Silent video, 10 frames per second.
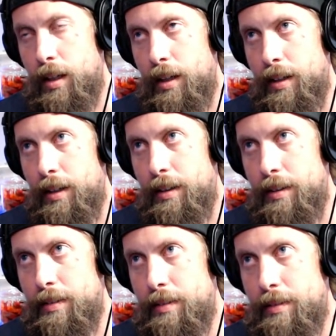
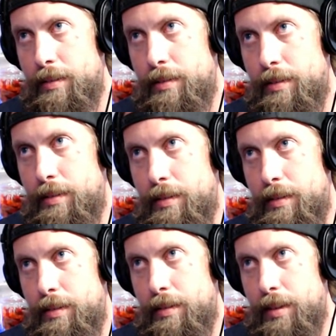uh,
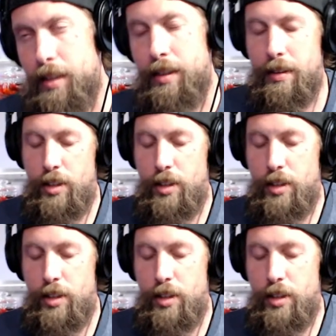the